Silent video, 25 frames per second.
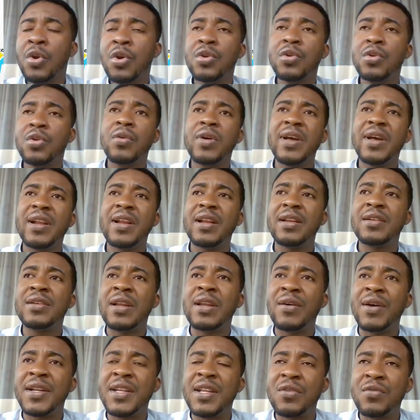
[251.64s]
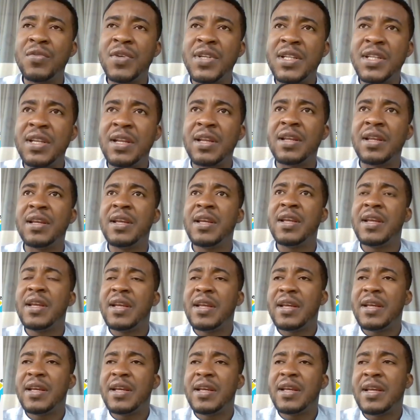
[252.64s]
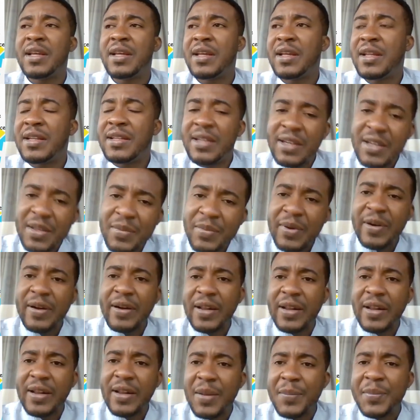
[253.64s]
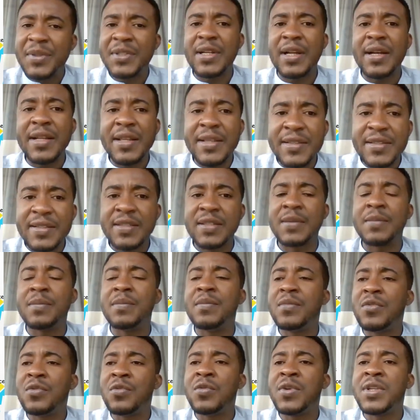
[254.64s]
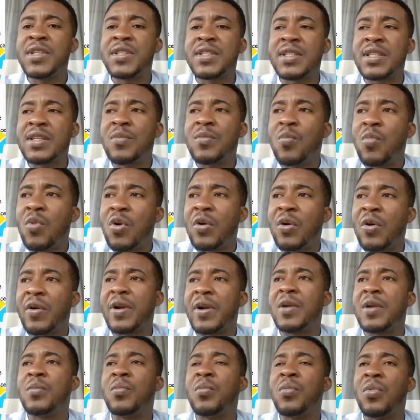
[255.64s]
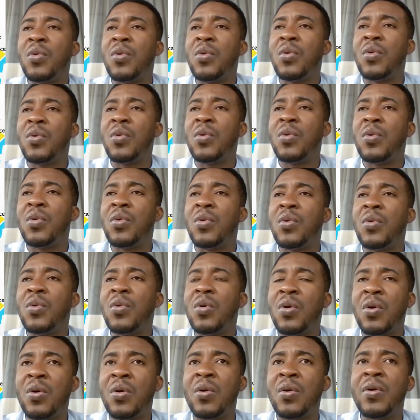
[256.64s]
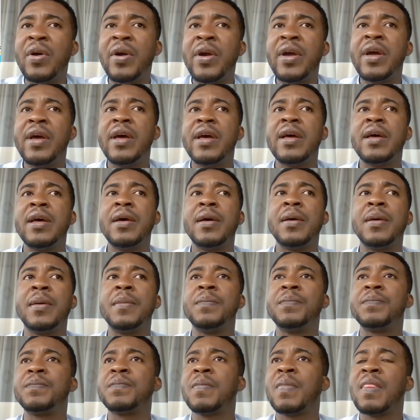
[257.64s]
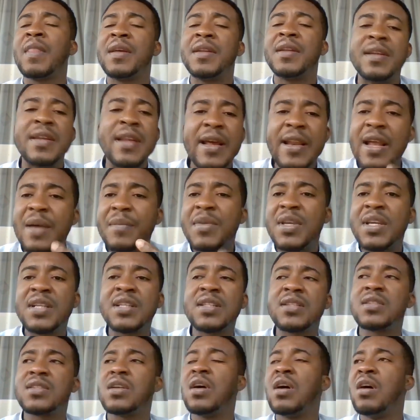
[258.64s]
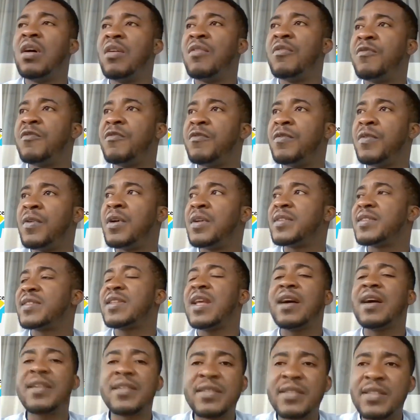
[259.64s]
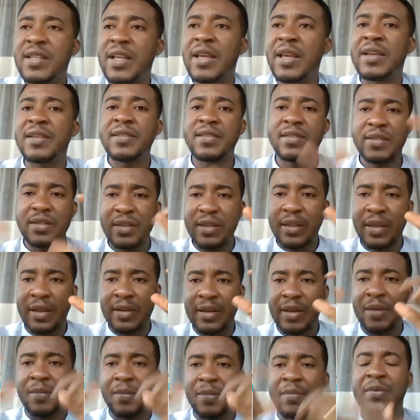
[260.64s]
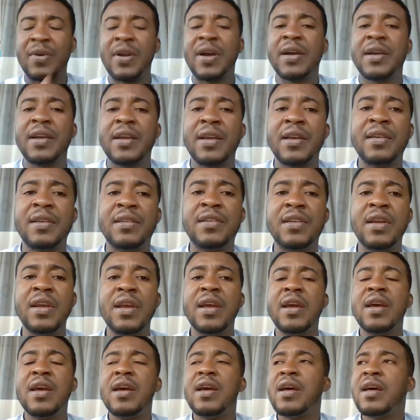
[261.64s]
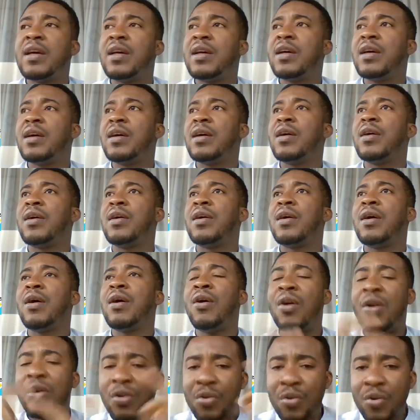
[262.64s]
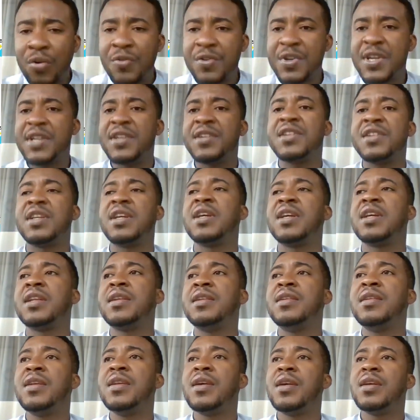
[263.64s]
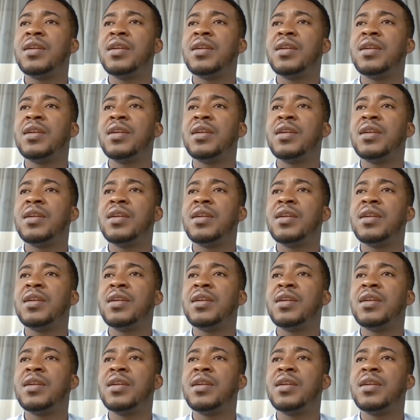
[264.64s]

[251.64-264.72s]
Nowadays, with the liberal capitalism, we see more and more the dynamics of success on the bracket, all oriented